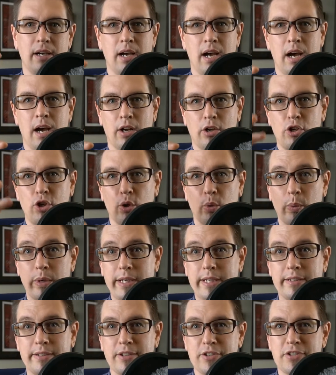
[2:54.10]

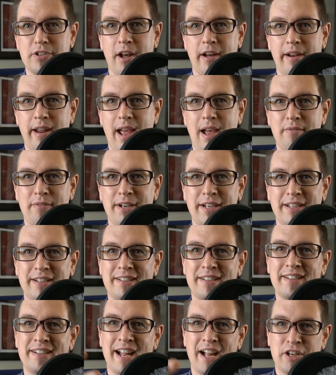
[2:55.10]
Korea does not have any
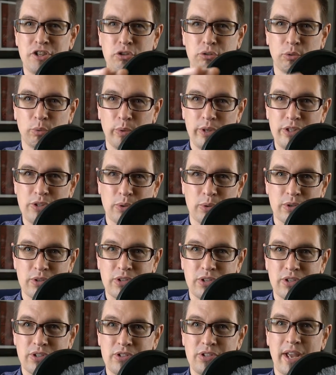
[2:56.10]
natural
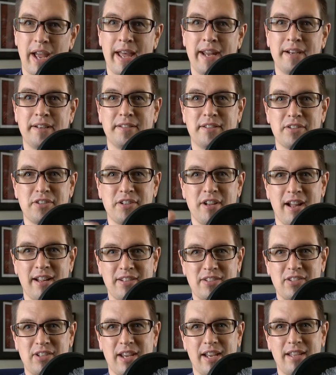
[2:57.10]
resources, and it does not
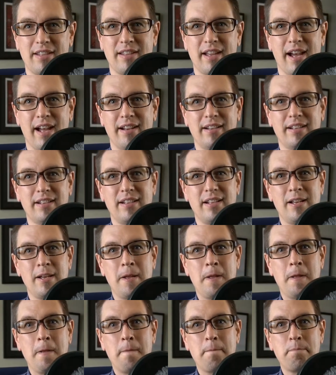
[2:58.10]
say that
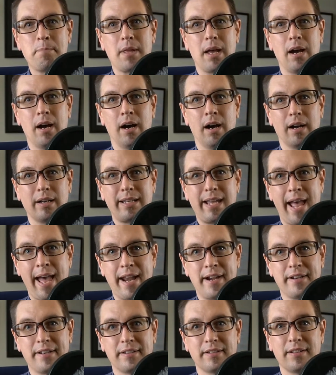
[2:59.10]

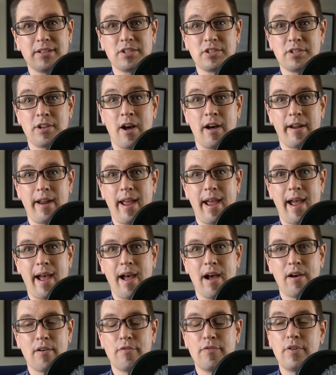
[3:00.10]
Canada does not
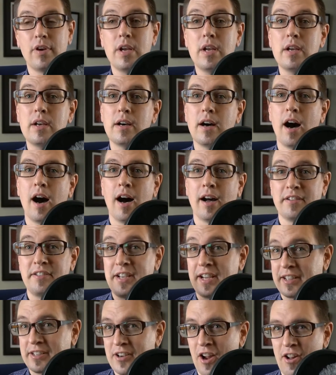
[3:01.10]
have
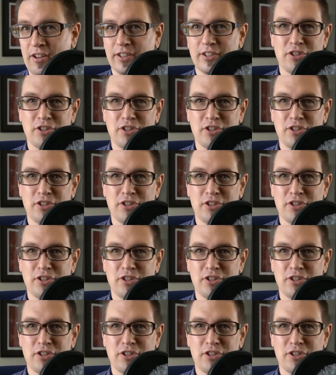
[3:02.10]
technology,